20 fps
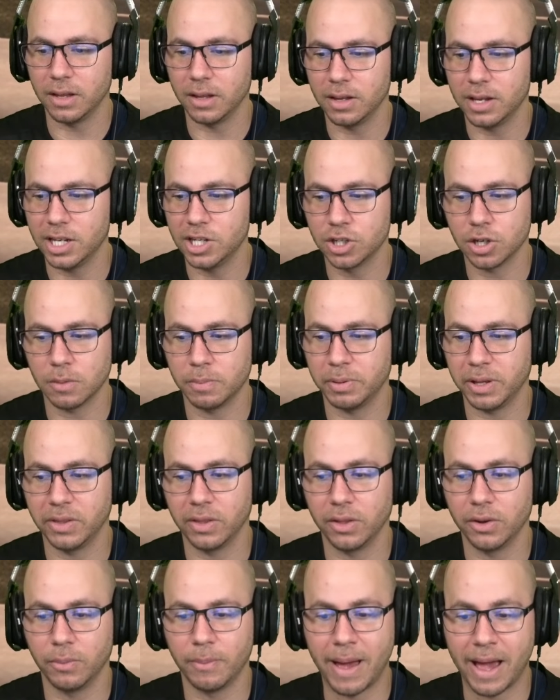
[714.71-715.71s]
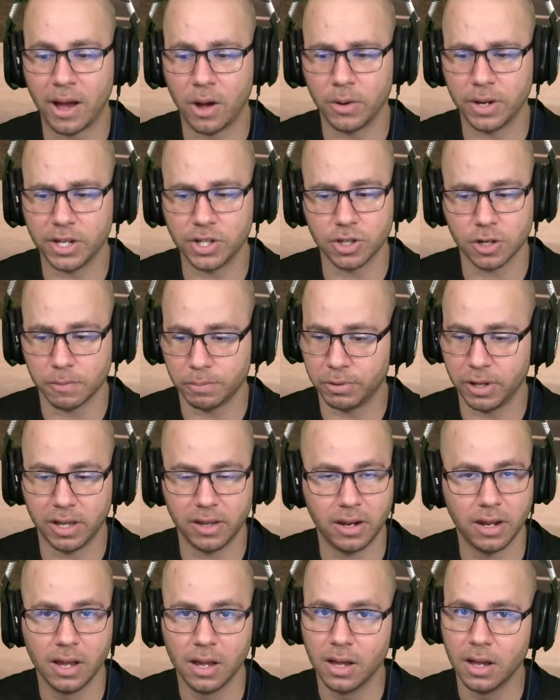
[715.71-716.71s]
He should have played the little mound. He should have
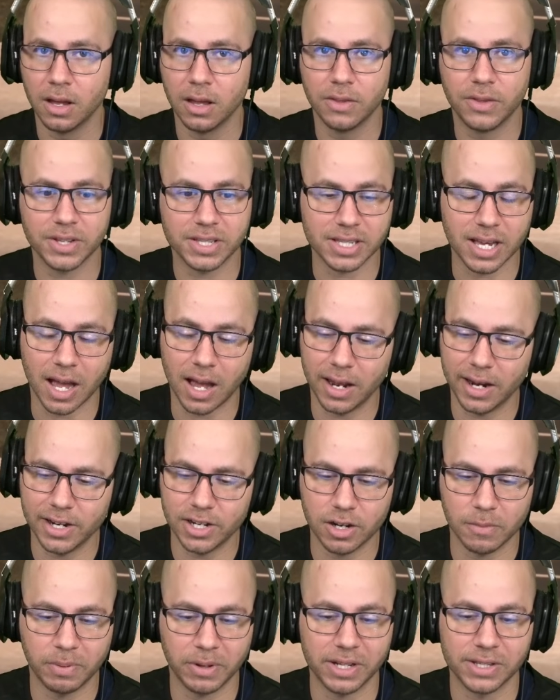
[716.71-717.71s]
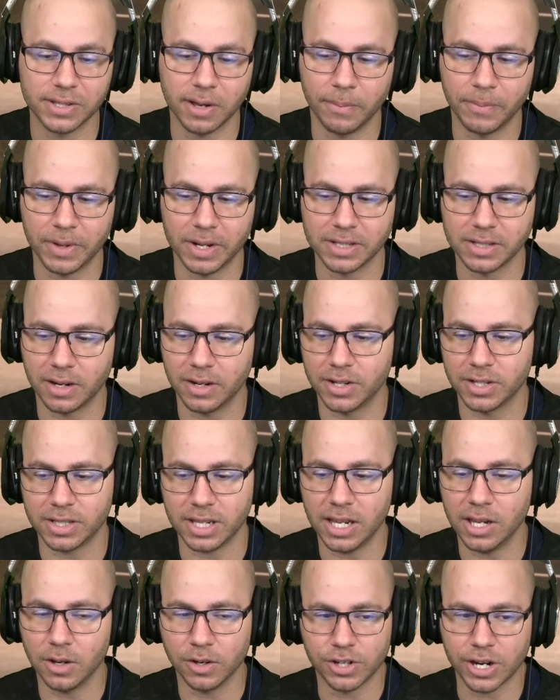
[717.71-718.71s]
played the sign. He should have played something instead of just
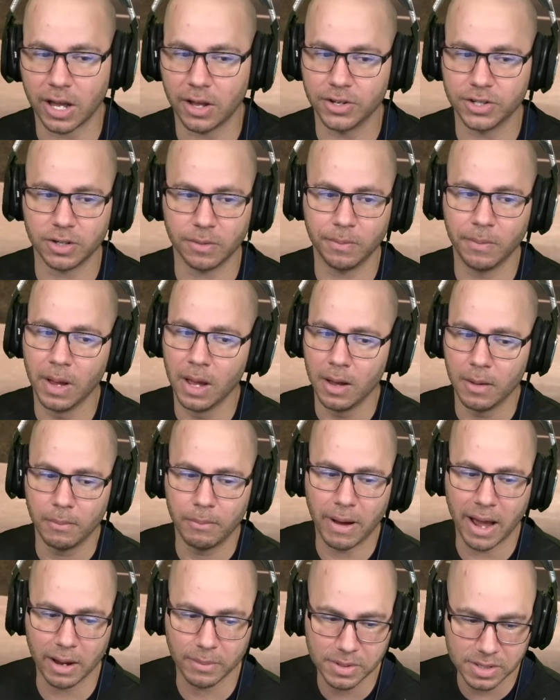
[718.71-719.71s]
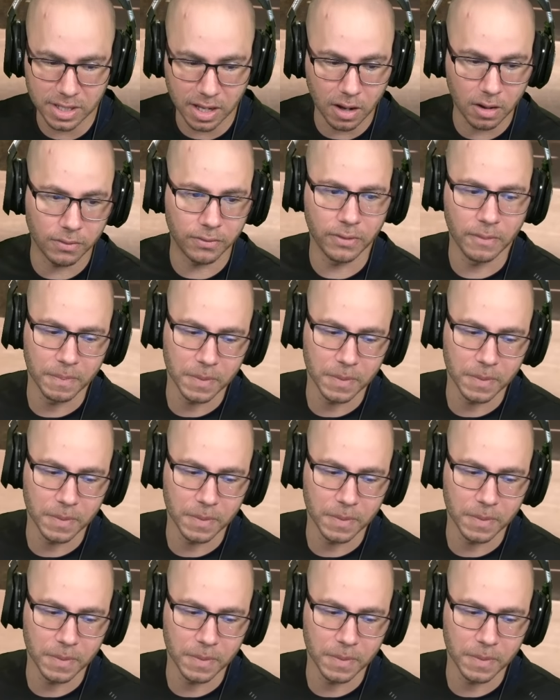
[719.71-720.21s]
ego challenging him by himself.